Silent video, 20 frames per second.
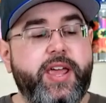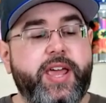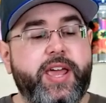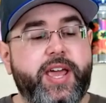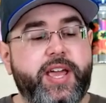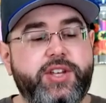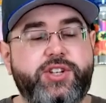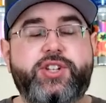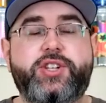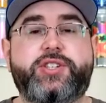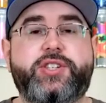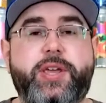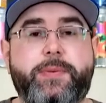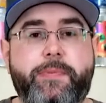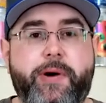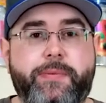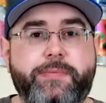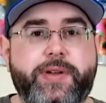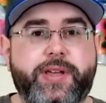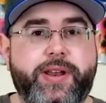It's just a
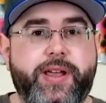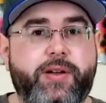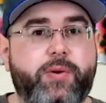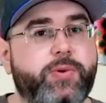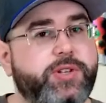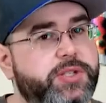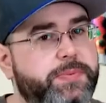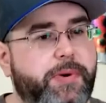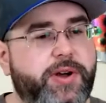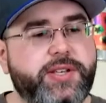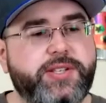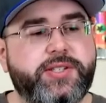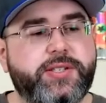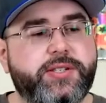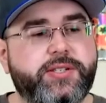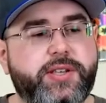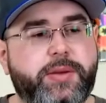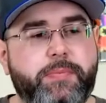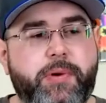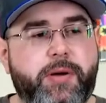pumpkin ale with
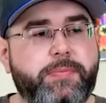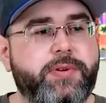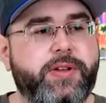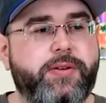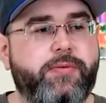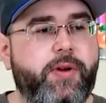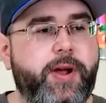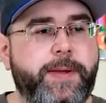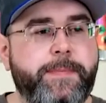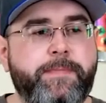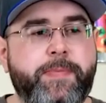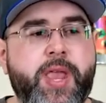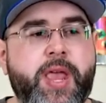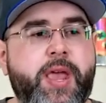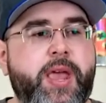spices and pumpkin, right?